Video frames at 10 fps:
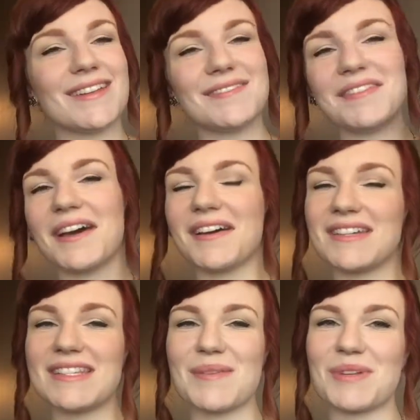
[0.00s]
Not
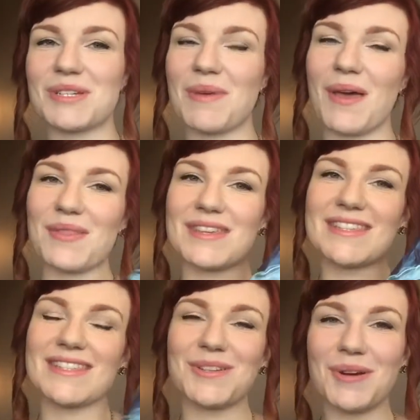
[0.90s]
gonna say much about
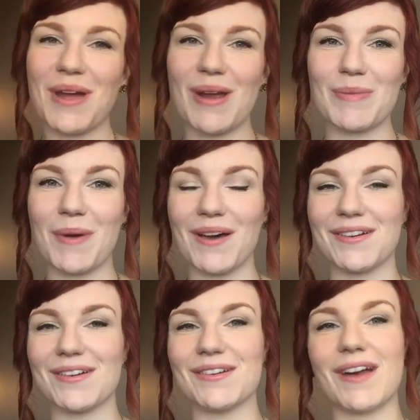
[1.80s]
this. You know Harry
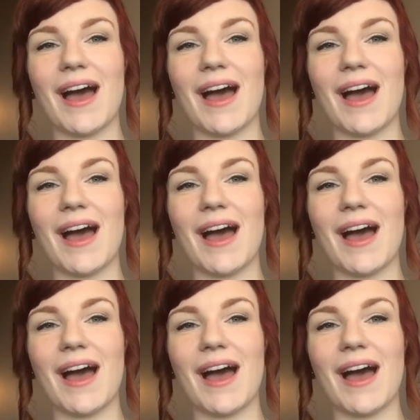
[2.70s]
Potter.